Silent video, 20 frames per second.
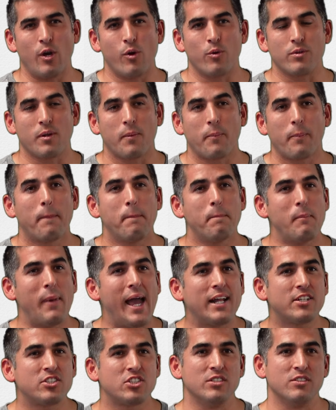tone
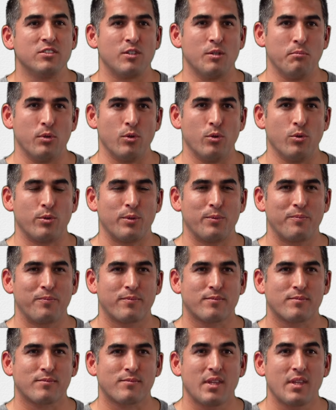matches the mood.